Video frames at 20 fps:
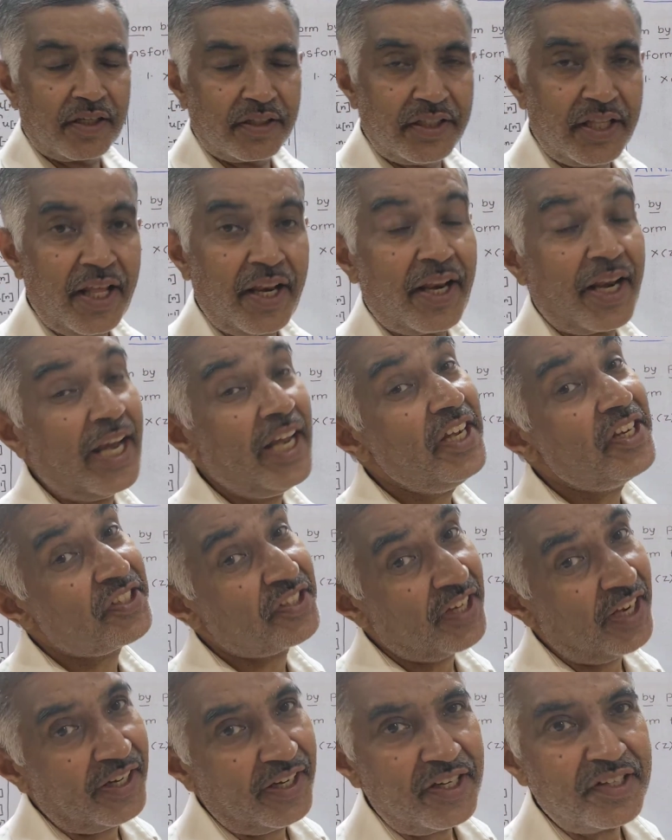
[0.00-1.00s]
the
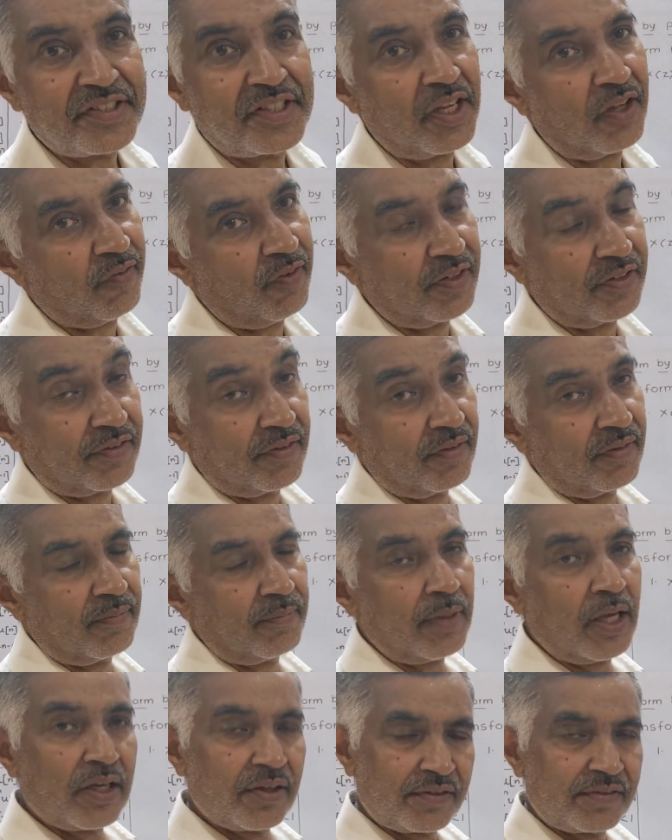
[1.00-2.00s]
right-sided sequence,
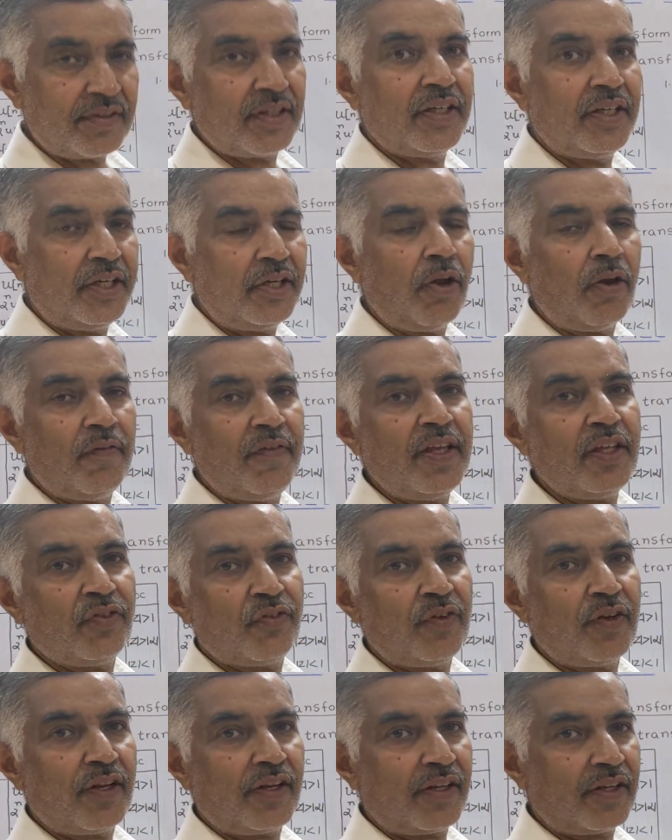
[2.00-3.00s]
because it always
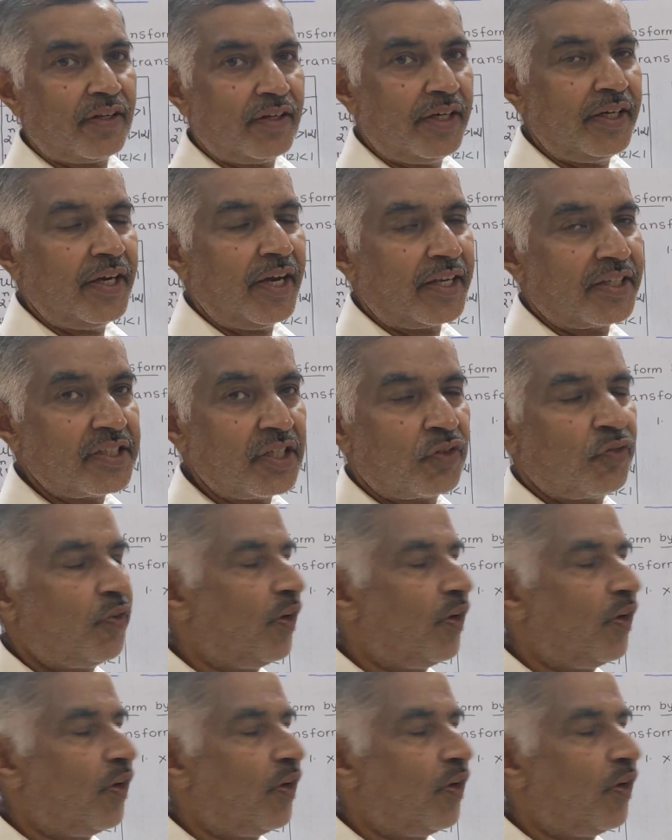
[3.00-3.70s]
exists